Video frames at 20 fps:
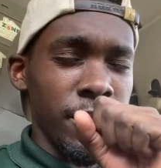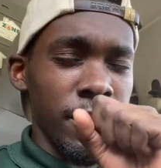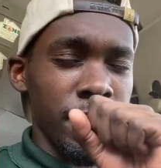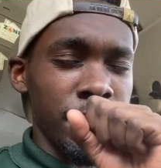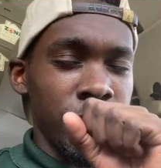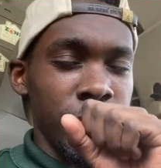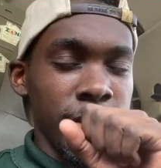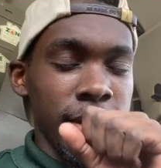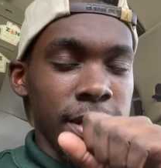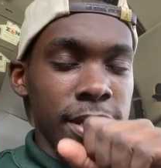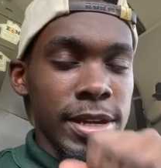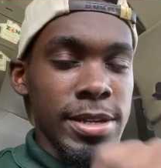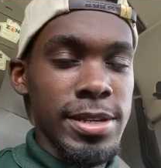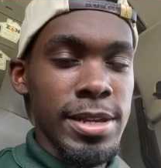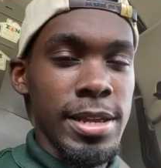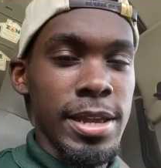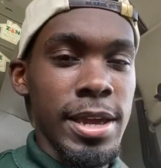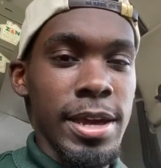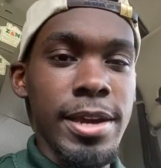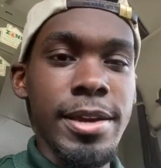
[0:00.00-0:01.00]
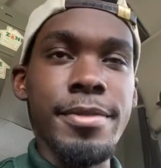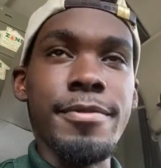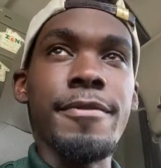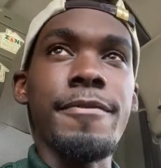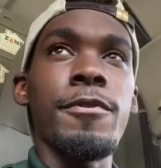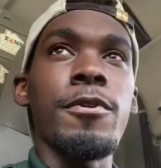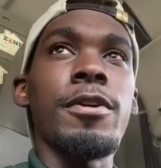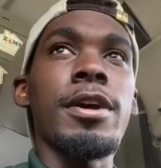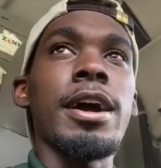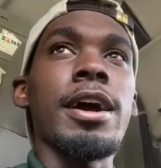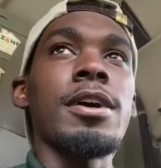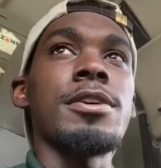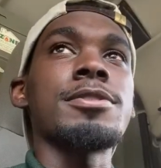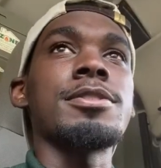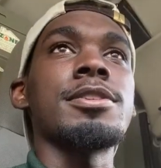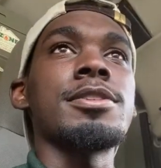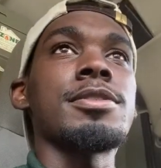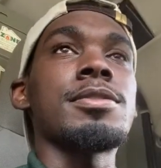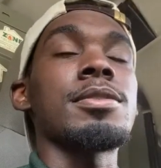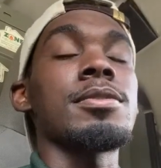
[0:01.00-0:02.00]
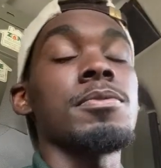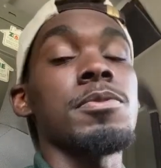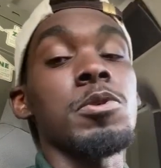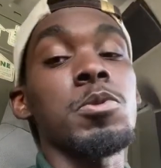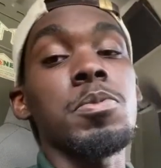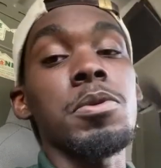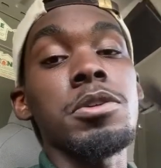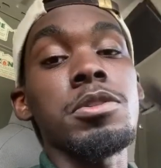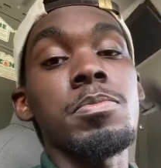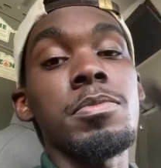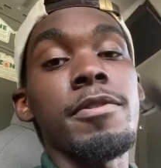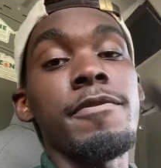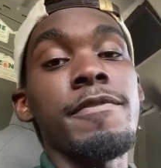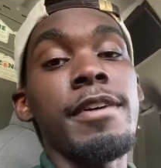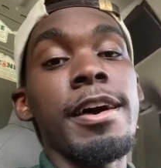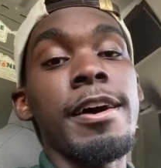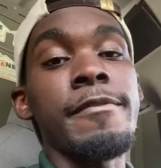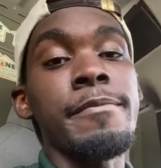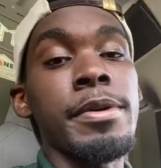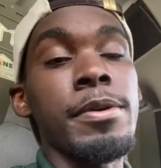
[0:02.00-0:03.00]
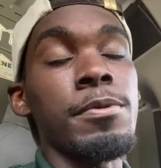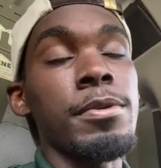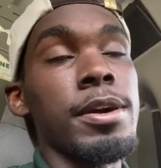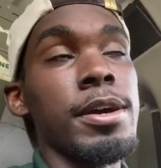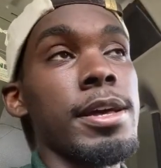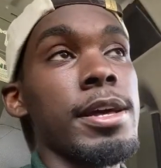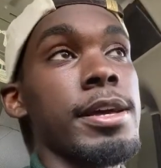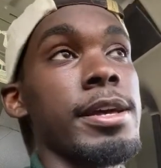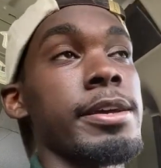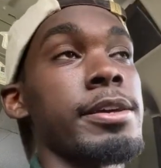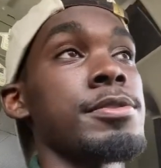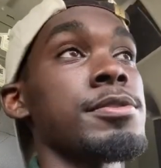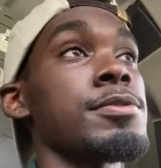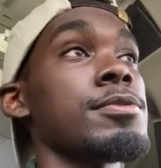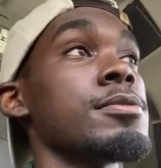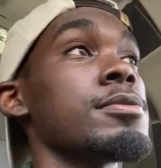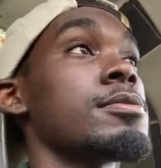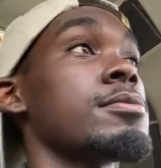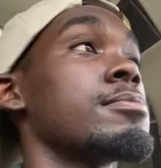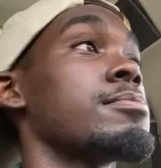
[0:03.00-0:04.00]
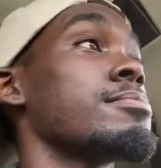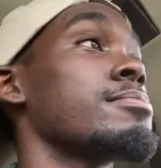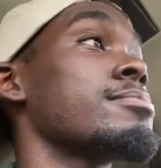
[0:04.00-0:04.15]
Pretty easy day. Four houses. Was supposed to be five, but one got canceled.